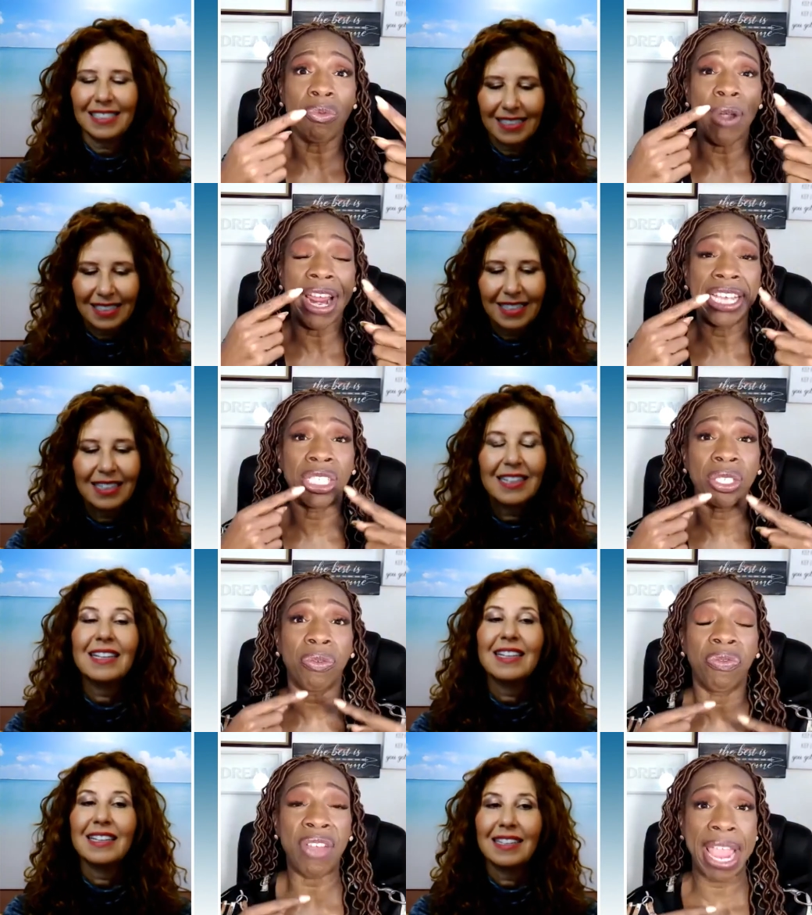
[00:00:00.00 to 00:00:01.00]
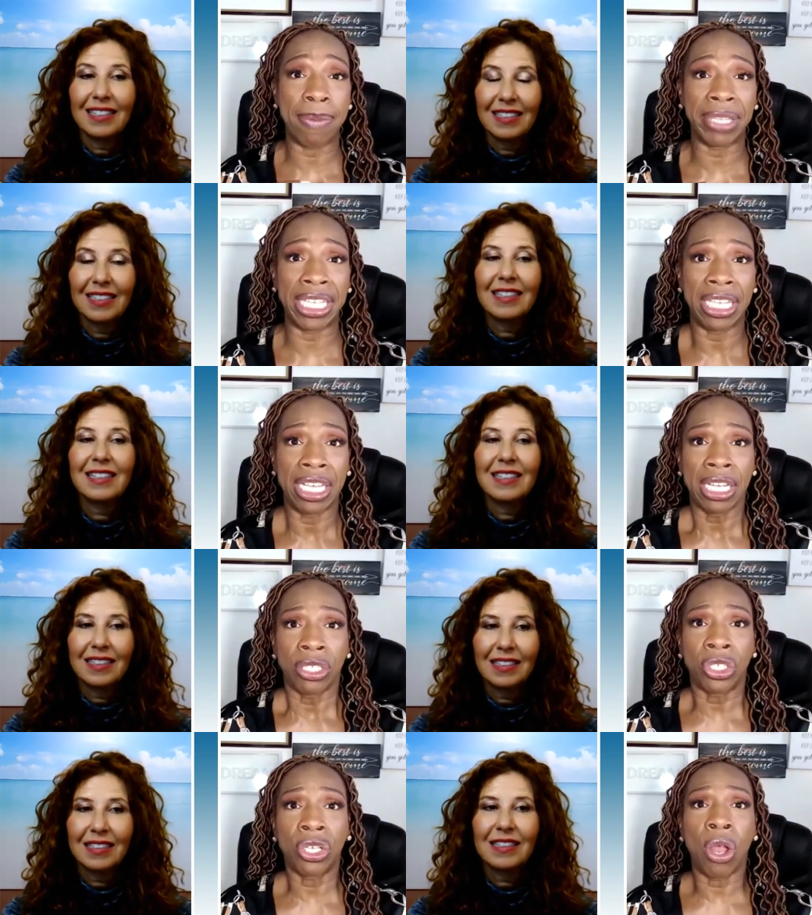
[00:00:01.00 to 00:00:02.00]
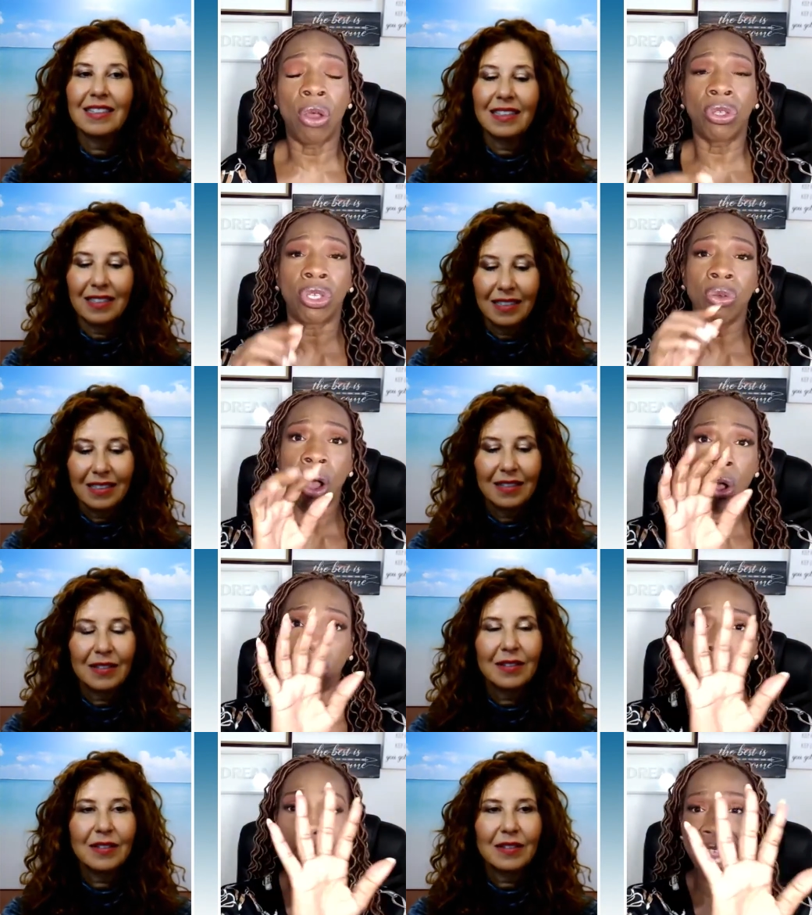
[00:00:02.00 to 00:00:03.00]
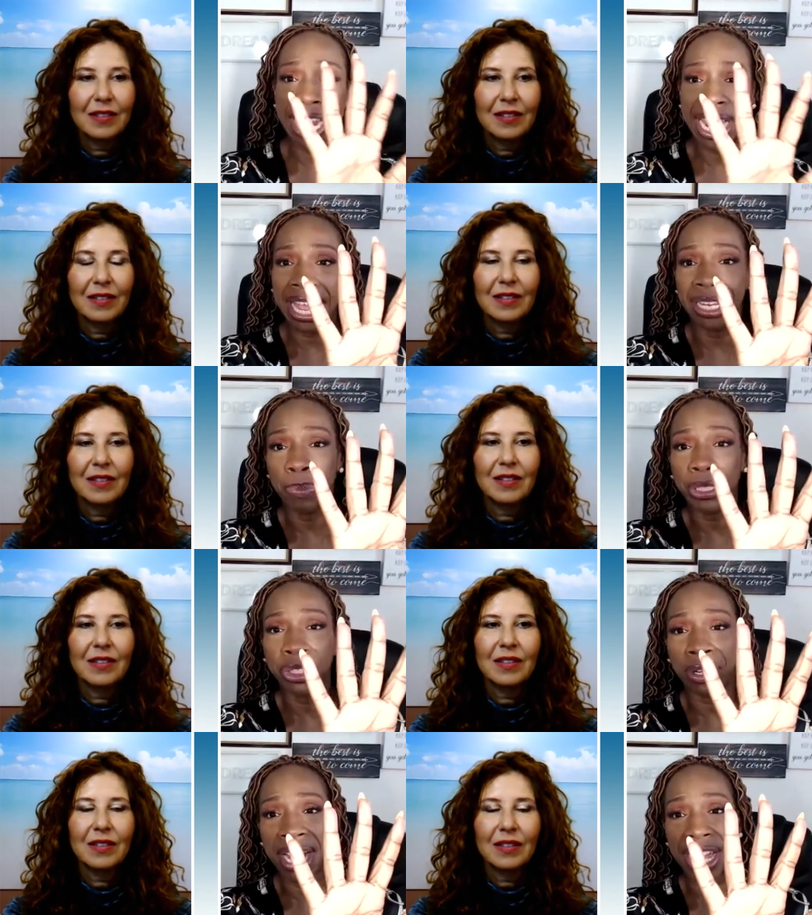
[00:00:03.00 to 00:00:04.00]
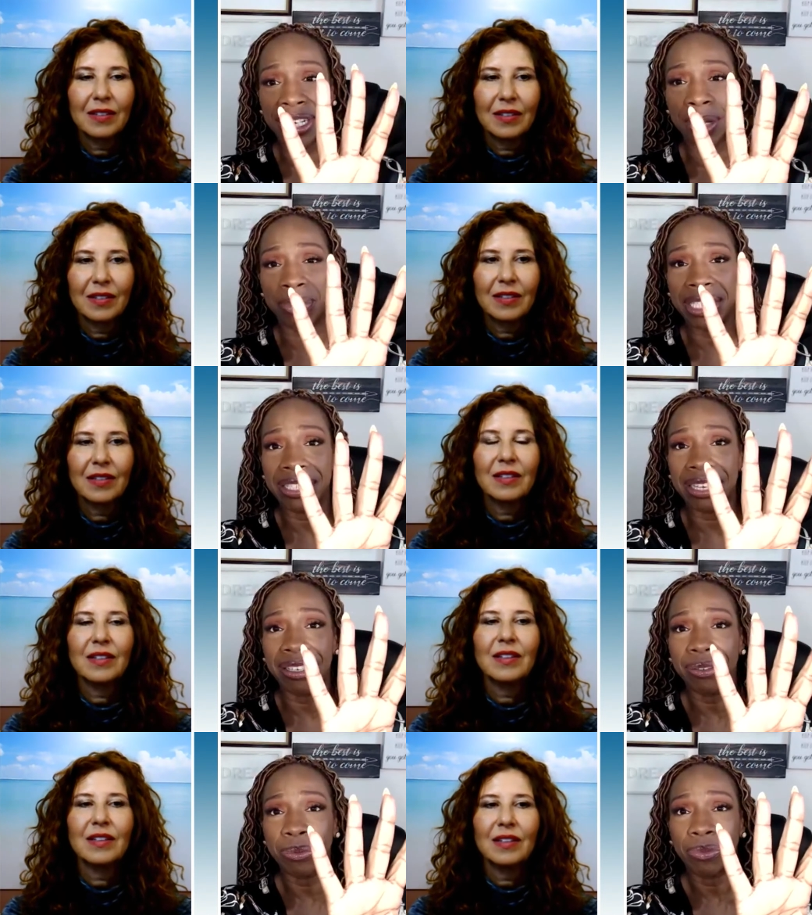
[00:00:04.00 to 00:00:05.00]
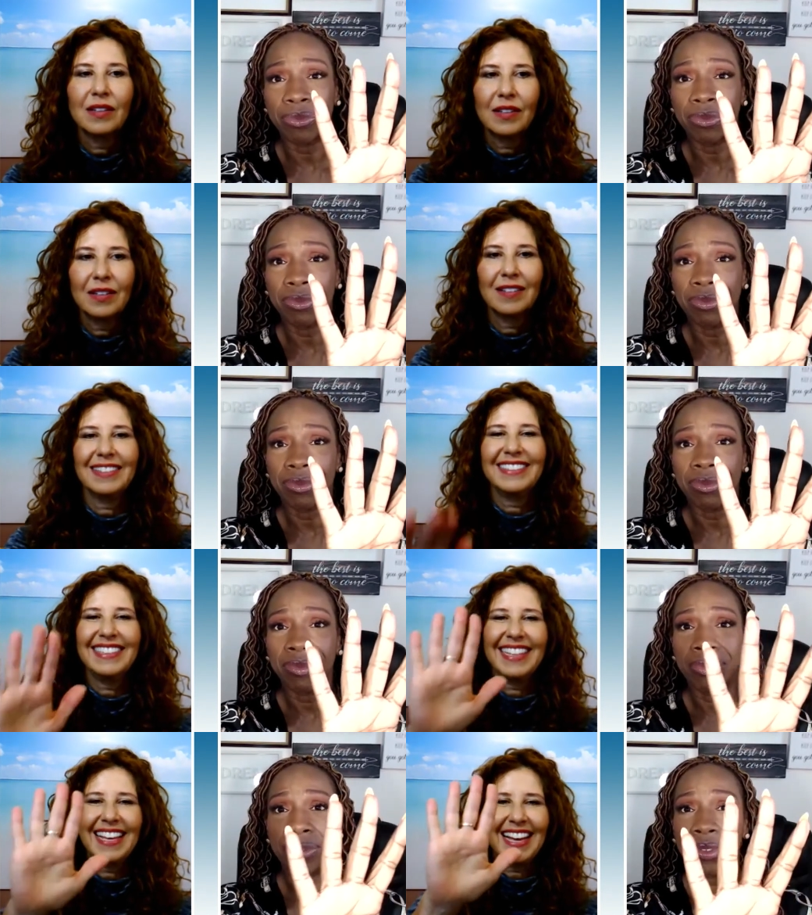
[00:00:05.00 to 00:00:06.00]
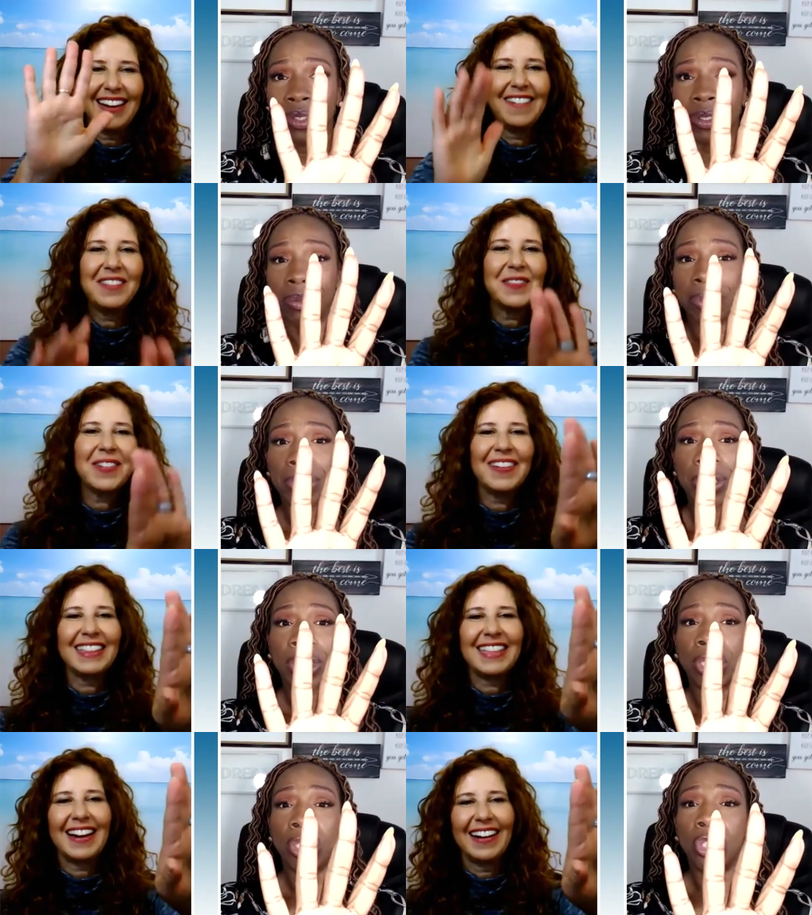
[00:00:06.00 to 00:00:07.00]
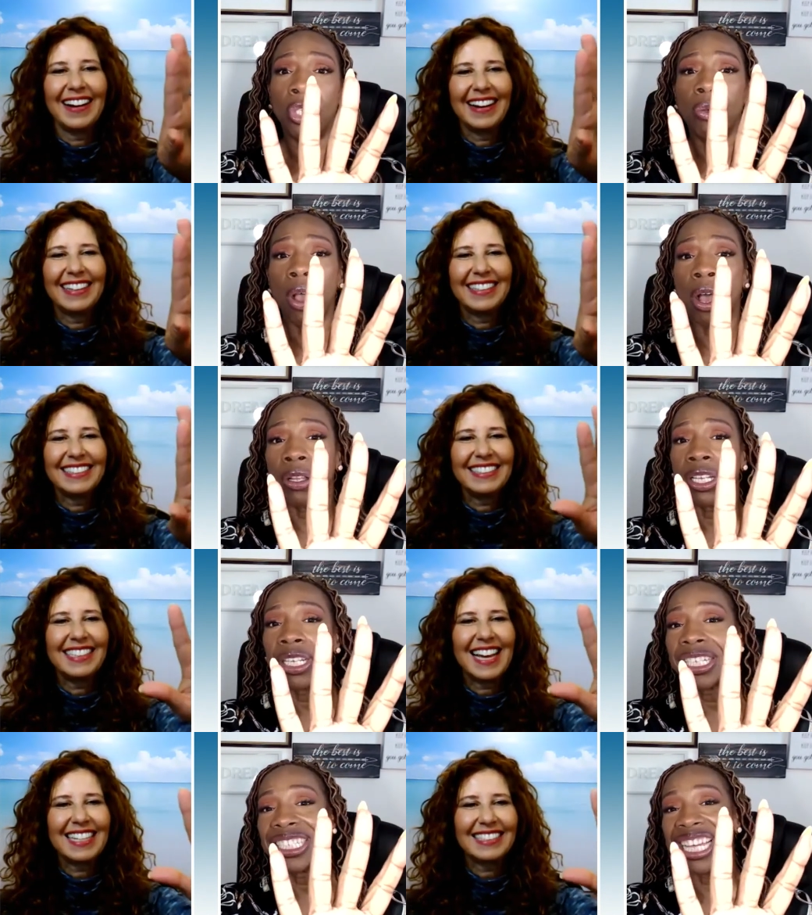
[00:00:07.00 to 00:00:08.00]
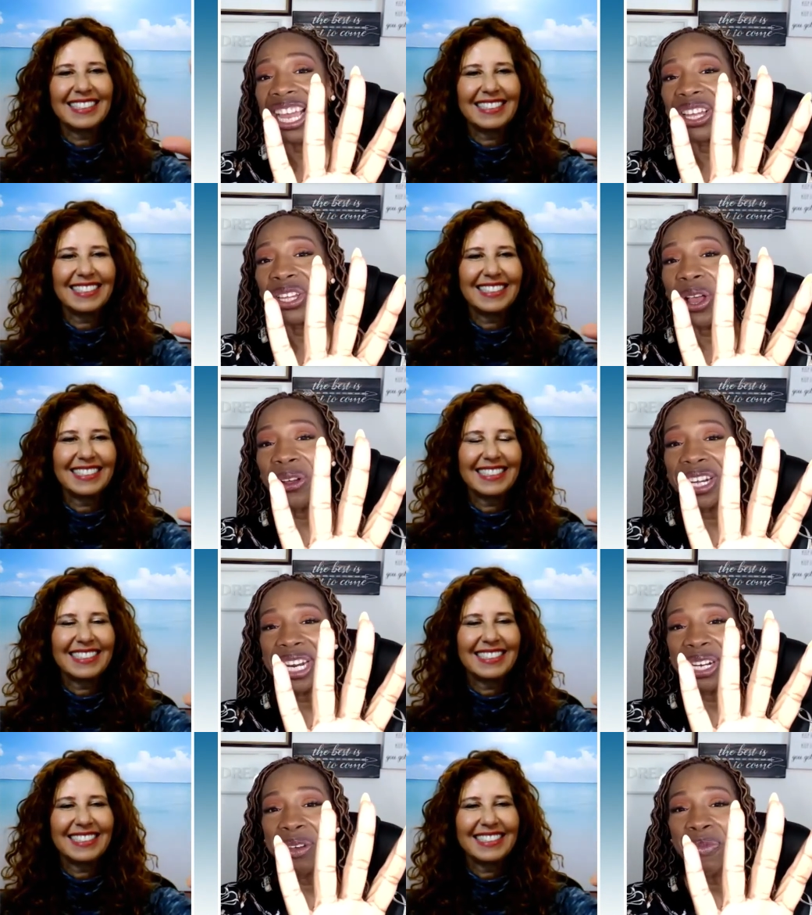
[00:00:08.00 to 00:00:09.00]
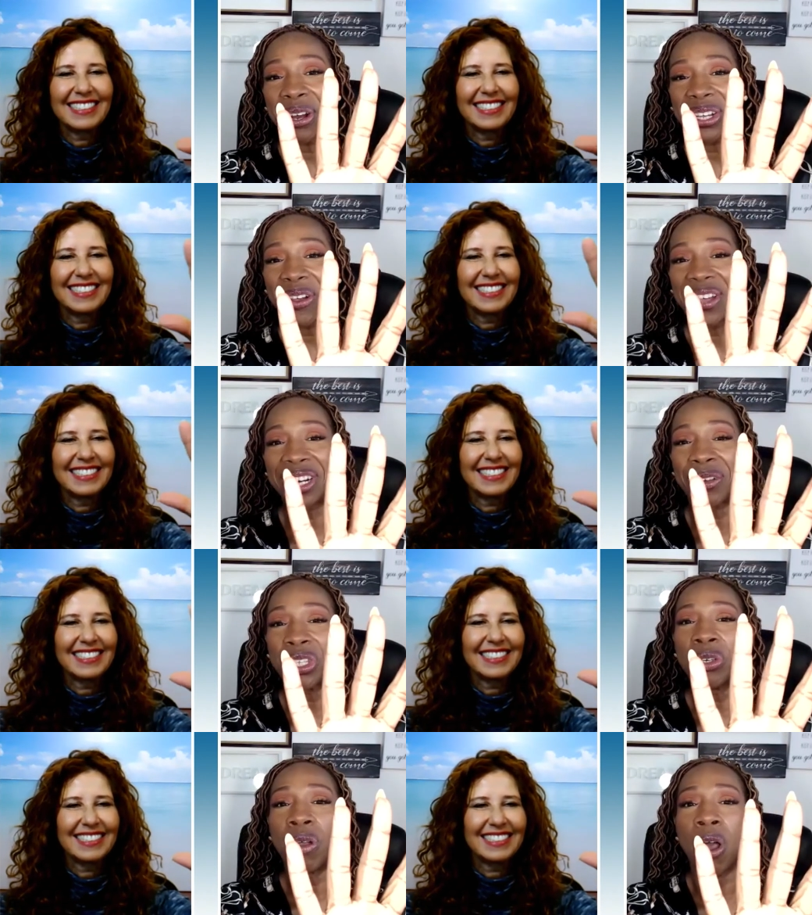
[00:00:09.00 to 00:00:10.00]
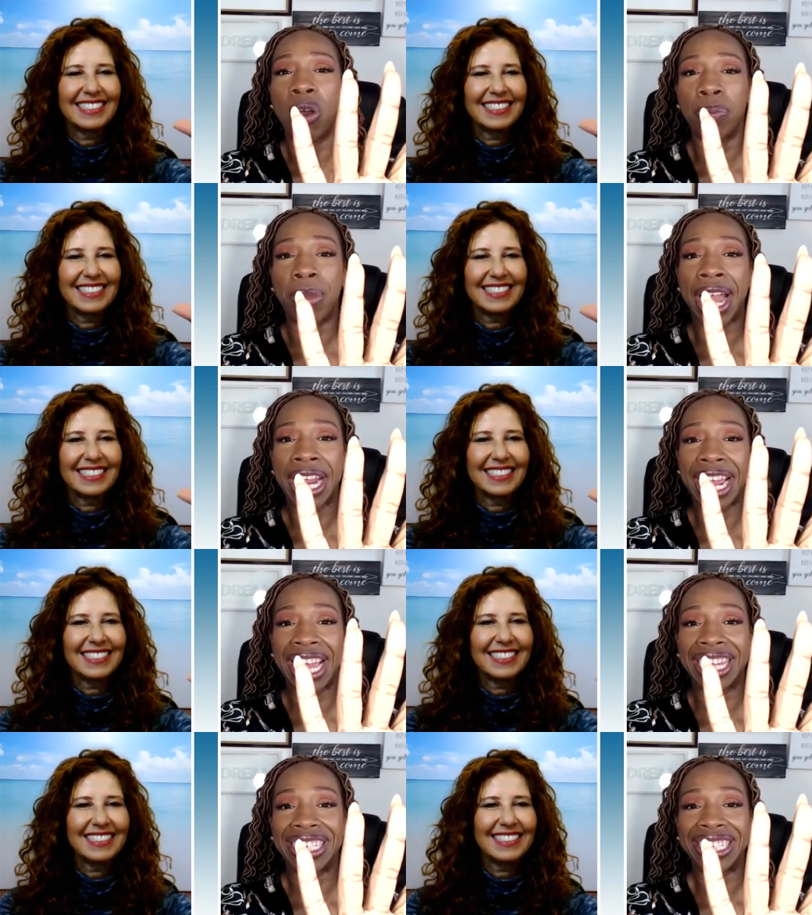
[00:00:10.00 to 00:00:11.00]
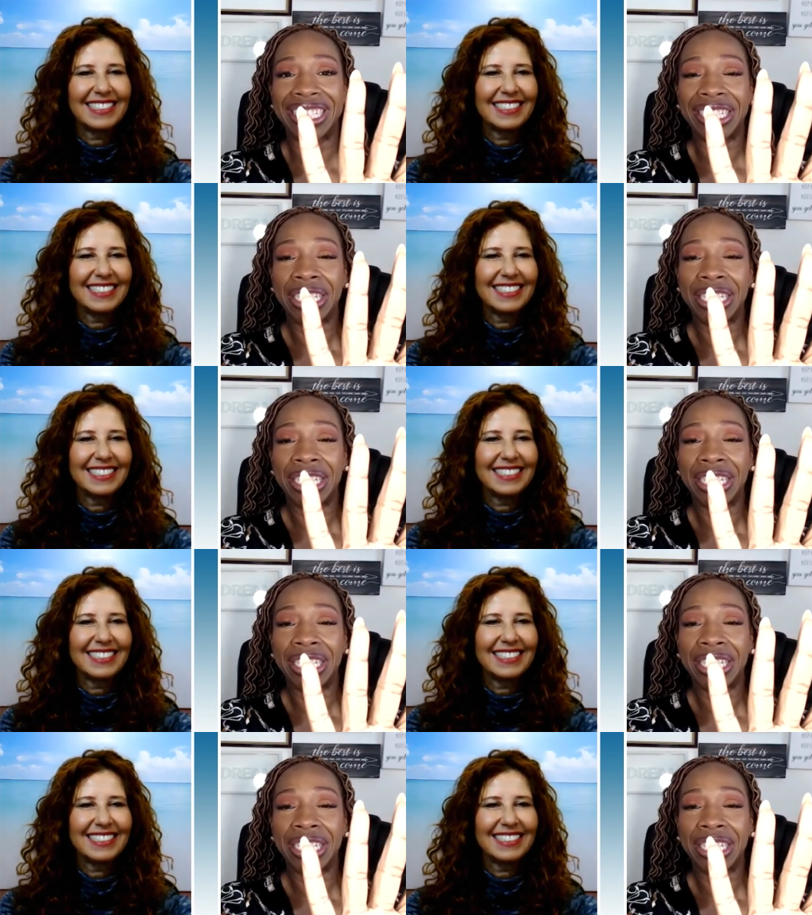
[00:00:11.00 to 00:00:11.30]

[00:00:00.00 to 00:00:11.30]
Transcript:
Speaker 1: yes. race family, to go, you hold my hand, put your hand up, Lisa.
Speaker 2: Yeah. Oh, I'm gonna put it right there.
Speaker 1: Hold, yes. Yeah. Hold it in a little more. Go in a little. You hold my hand,